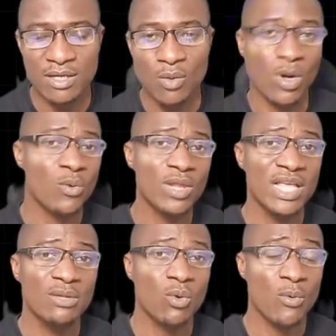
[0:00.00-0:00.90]
What
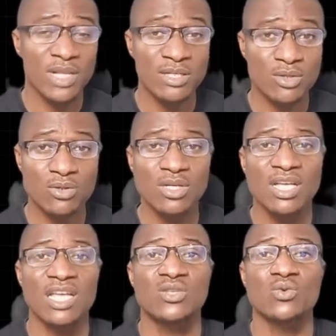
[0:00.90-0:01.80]
will it do?
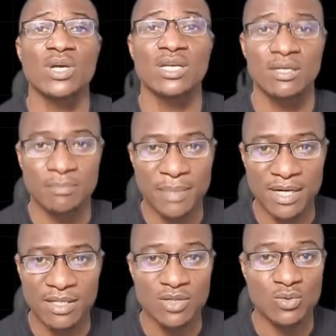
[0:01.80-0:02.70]
It will
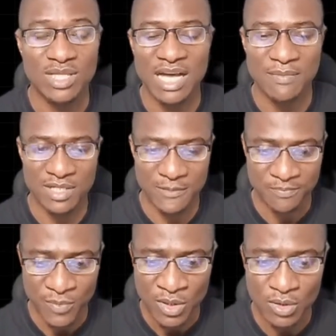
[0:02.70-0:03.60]
burn, it will damage.
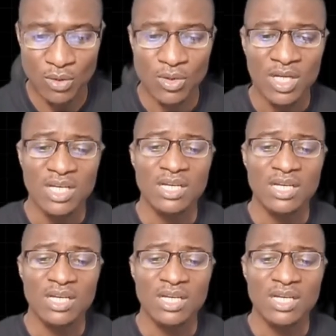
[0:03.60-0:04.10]
So